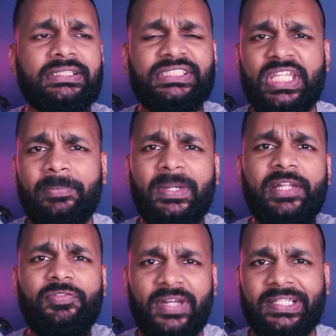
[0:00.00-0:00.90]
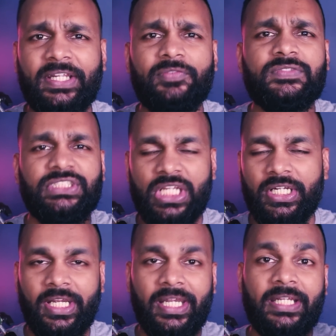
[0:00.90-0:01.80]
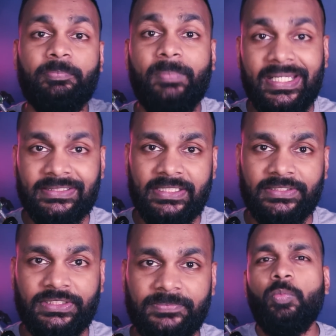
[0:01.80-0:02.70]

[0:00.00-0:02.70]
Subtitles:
cheap and effective generic medicines,